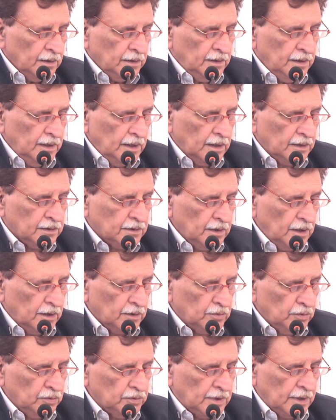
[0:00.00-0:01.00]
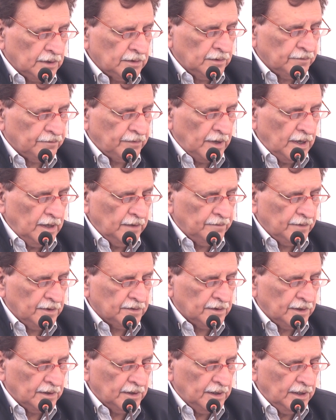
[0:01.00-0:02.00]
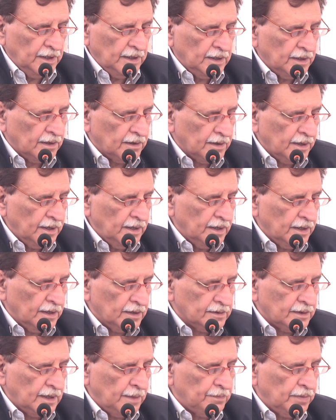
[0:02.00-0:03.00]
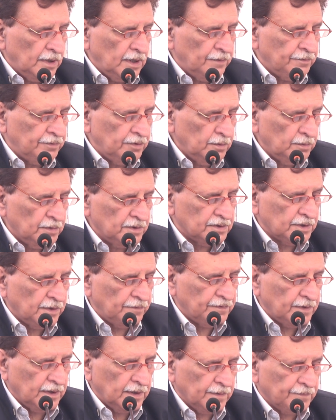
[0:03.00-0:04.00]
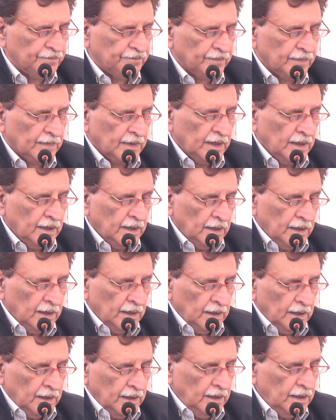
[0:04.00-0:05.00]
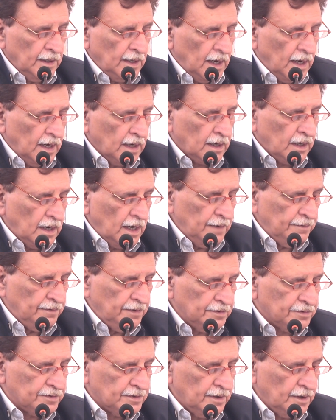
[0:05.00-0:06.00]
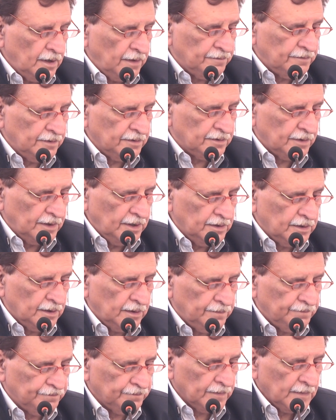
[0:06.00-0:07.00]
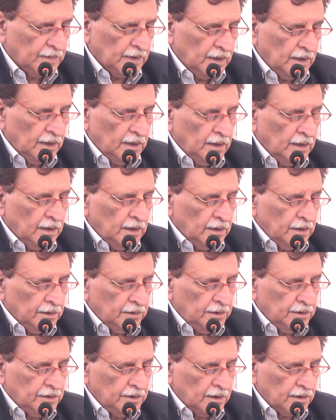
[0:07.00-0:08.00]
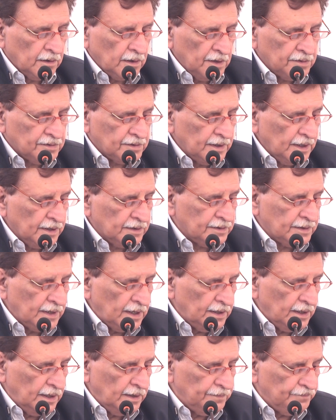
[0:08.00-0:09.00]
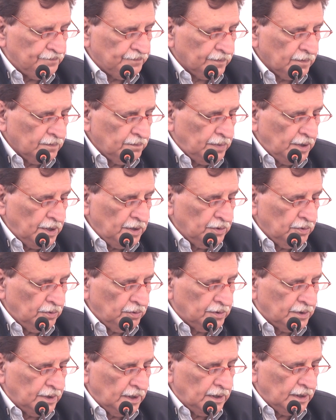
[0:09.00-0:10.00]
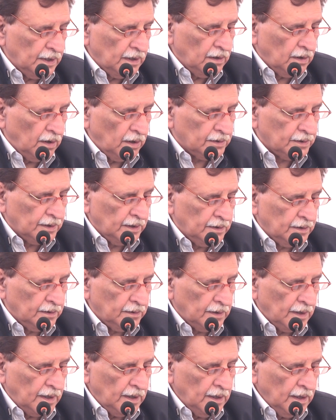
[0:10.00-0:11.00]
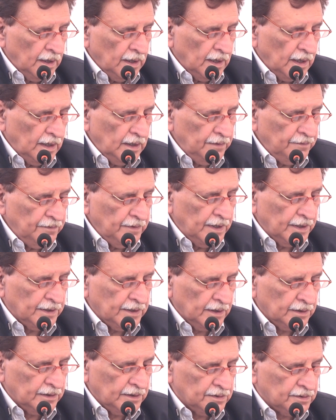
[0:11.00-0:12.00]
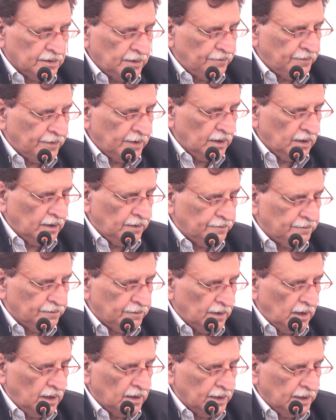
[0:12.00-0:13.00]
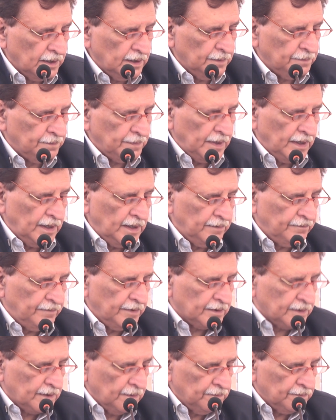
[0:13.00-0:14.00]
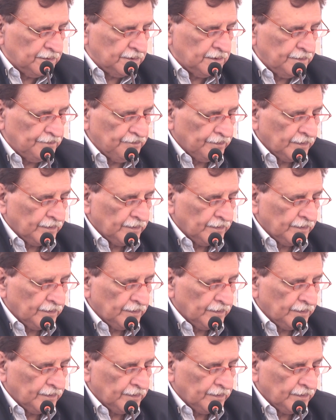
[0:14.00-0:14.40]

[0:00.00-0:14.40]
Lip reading: The earthquake 2005 was indeed a rare example of human suffering in the archive history of this region. The generosity extended by you did a lot in alleviating the suffering of already pained victims.